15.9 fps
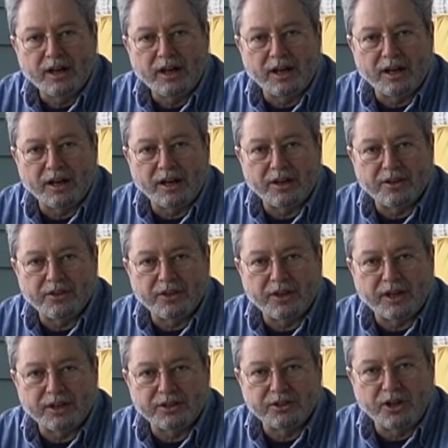uh,
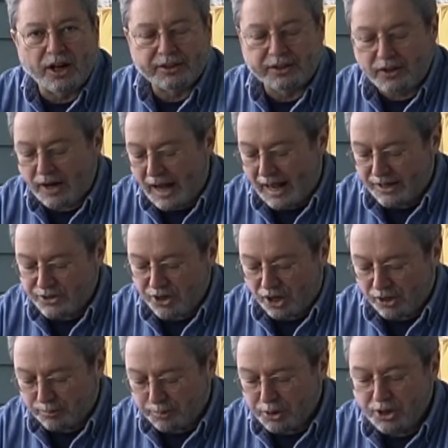that got their hands
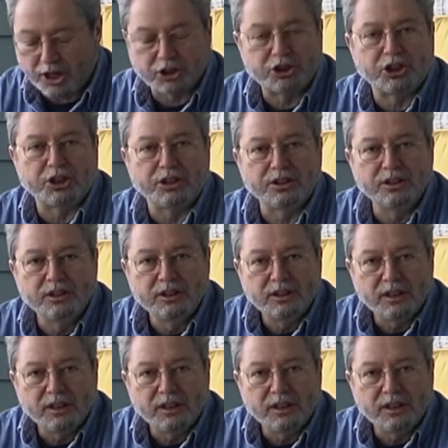on a production